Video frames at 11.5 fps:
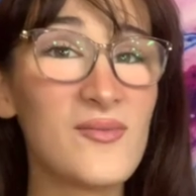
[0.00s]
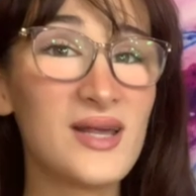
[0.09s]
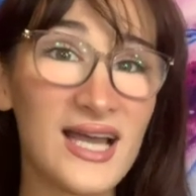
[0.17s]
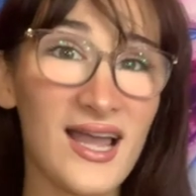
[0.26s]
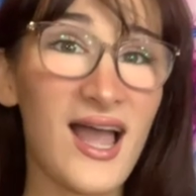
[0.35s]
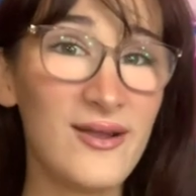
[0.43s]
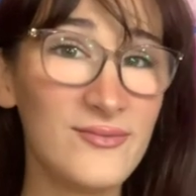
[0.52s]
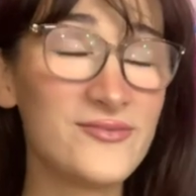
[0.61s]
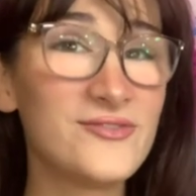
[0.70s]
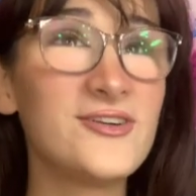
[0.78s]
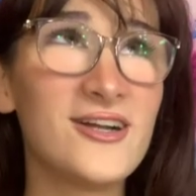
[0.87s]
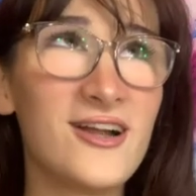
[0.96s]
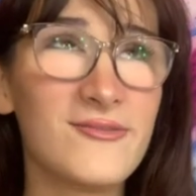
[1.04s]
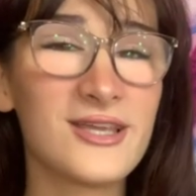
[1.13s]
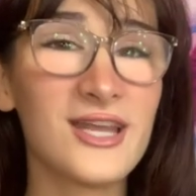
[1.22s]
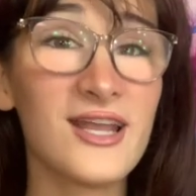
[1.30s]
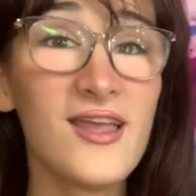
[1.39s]
but I, I figured out, I'm
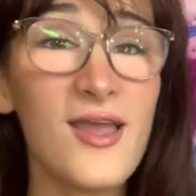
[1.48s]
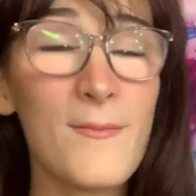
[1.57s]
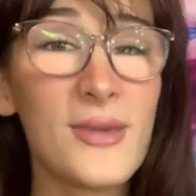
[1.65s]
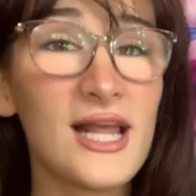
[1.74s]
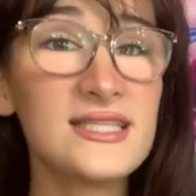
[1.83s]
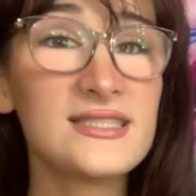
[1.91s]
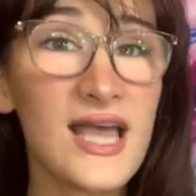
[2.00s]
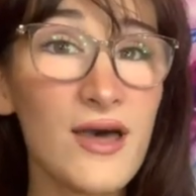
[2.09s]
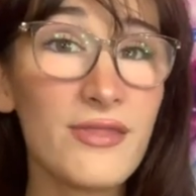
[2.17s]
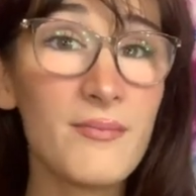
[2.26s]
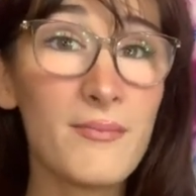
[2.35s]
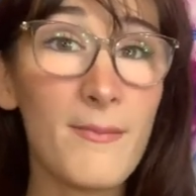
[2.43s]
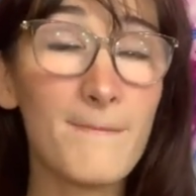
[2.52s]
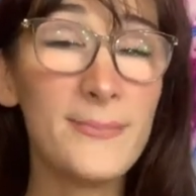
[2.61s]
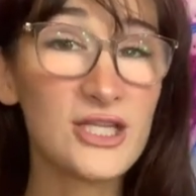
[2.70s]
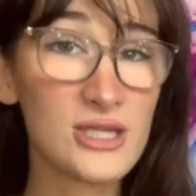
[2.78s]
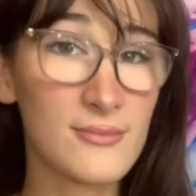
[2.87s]
kidding. But I tell them,
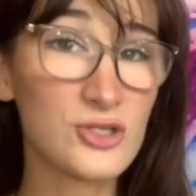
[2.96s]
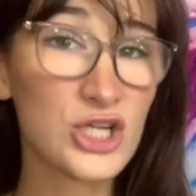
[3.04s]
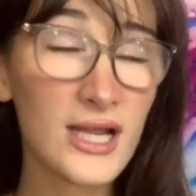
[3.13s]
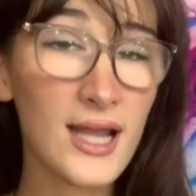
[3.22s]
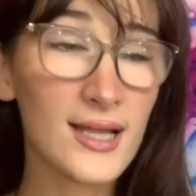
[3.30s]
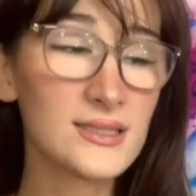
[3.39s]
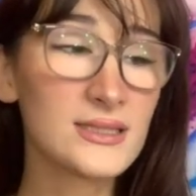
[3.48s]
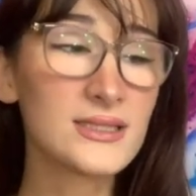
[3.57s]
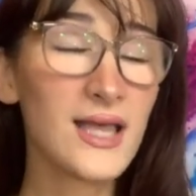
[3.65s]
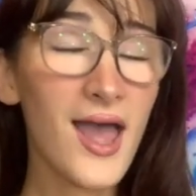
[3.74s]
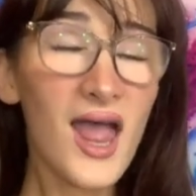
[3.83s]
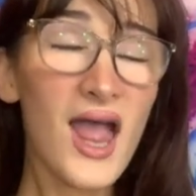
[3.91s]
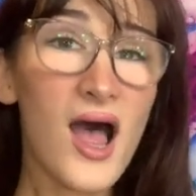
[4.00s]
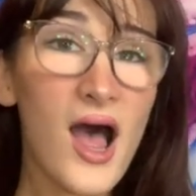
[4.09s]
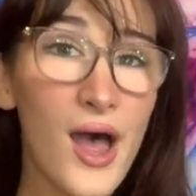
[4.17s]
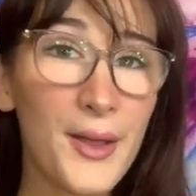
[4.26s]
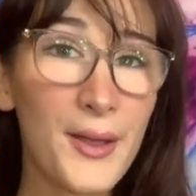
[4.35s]
bitch, I'm trans.
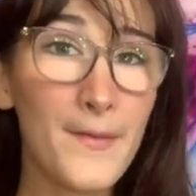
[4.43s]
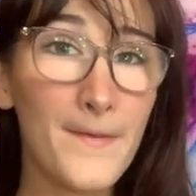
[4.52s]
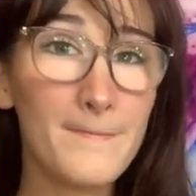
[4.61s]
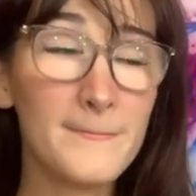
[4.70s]
Um,